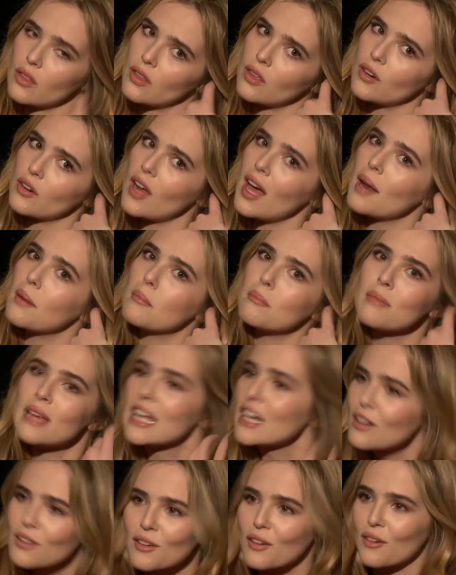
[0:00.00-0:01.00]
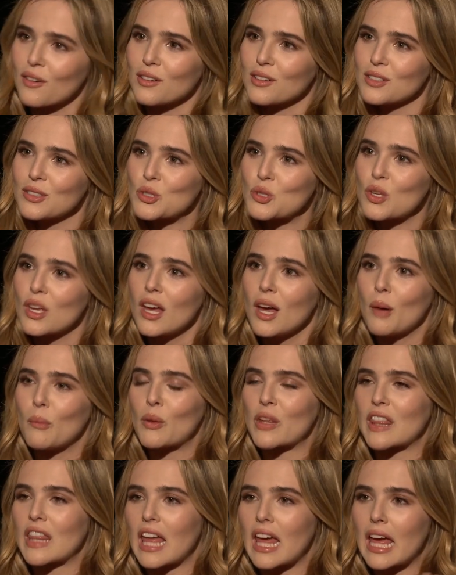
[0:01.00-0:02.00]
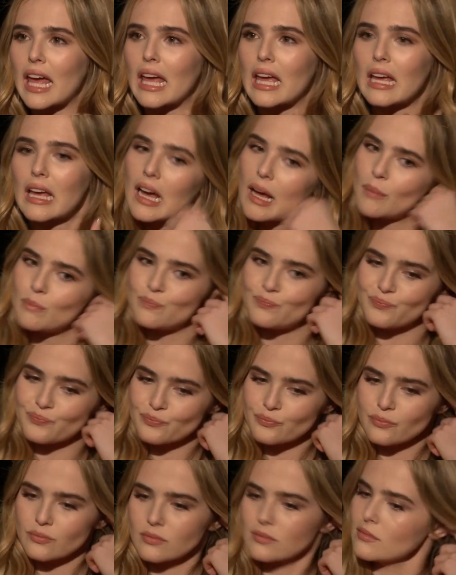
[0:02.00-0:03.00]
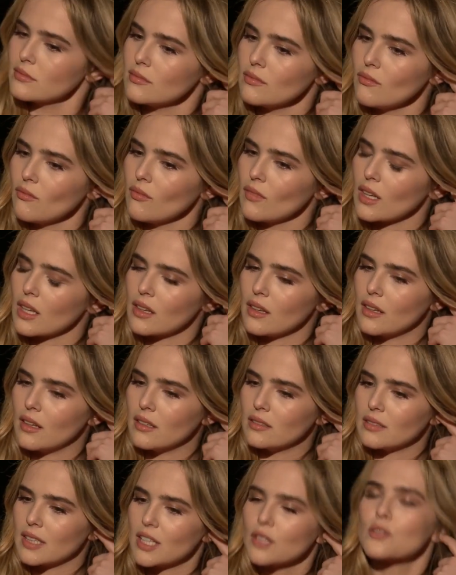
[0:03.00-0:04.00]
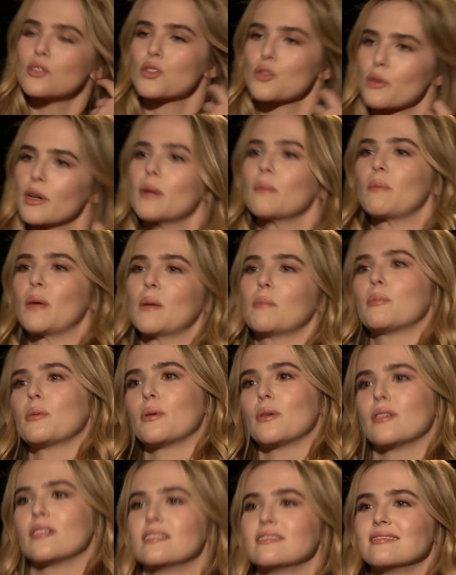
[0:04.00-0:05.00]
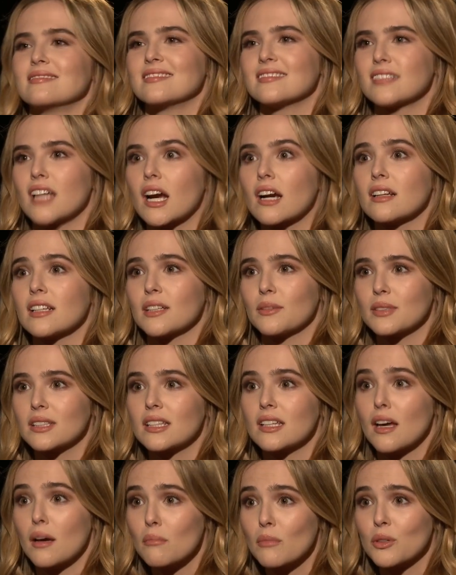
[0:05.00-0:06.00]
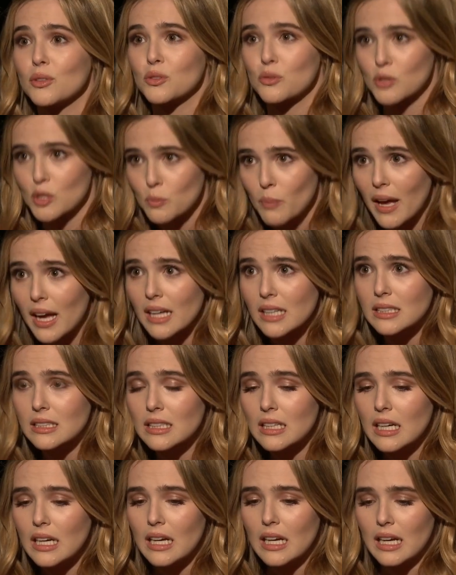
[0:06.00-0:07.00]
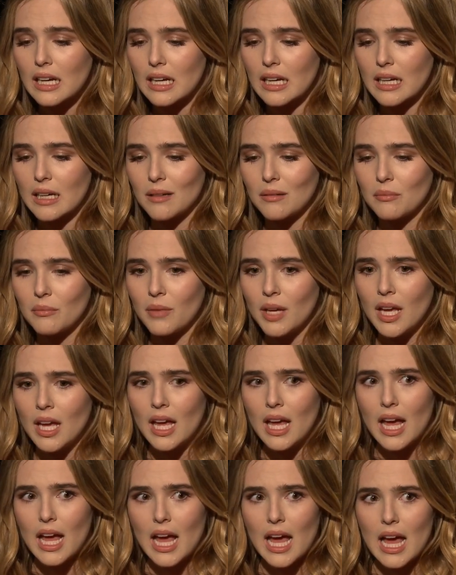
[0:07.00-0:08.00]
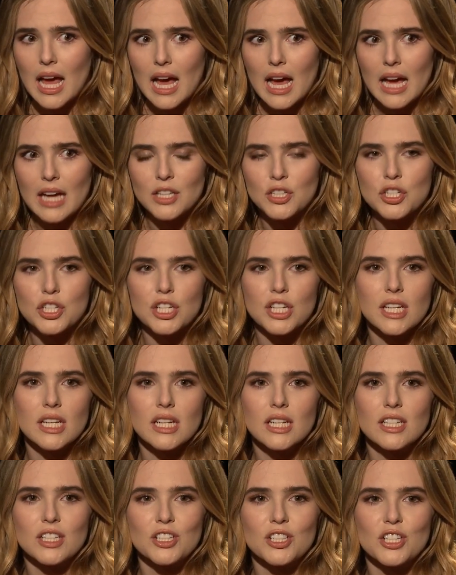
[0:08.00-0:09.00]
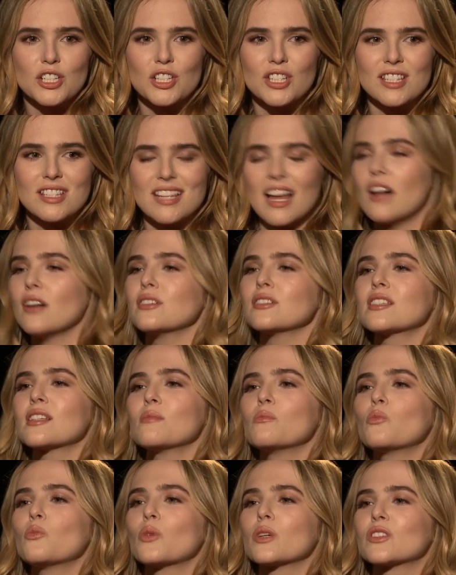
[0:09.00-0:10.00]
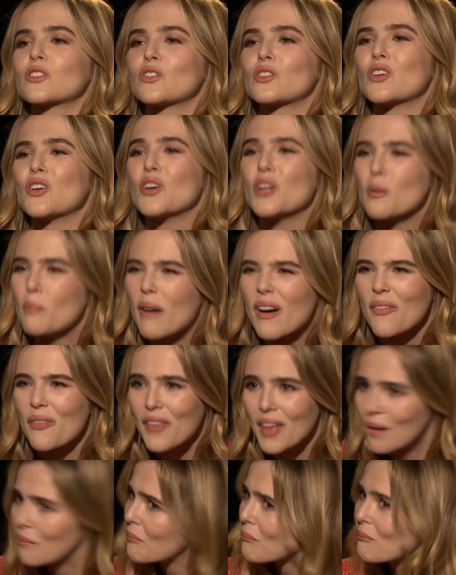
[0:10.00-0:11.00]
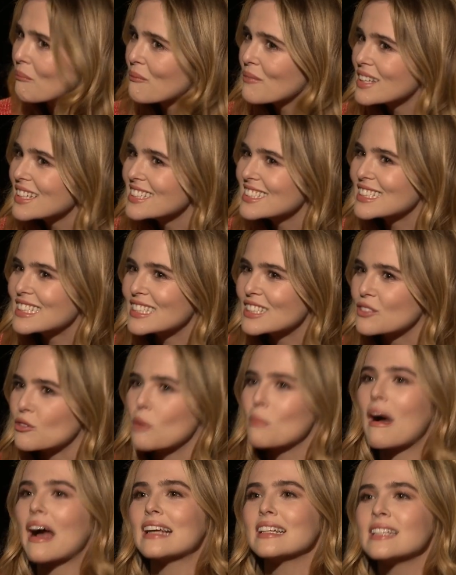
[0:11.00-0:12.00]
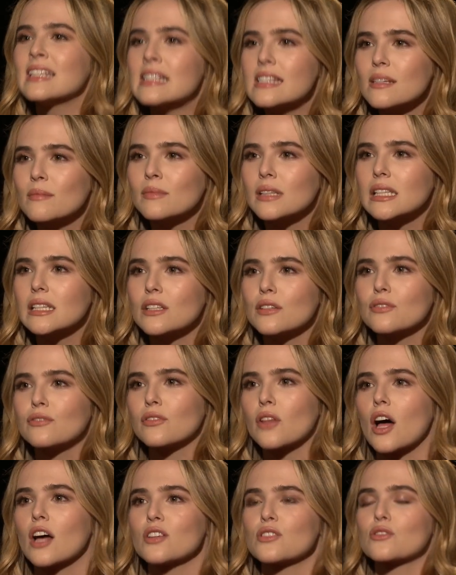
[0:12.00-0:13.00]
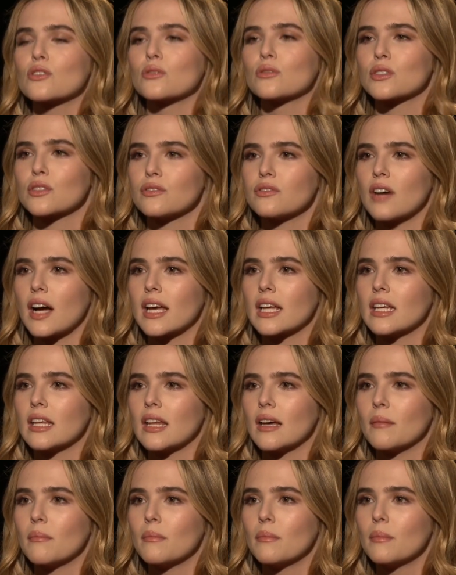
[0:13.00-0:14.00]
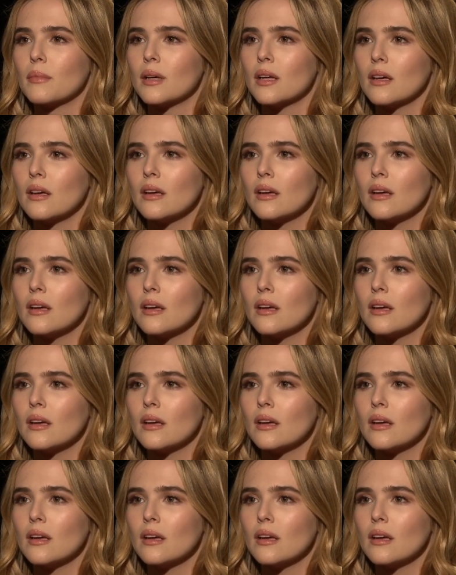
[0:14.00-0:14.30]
they're not mean girls, but they don't treat people entirely with the utmost respect. And she just tells them what's good about them. Mm-hmm. She reminds them that their flaws don't define them.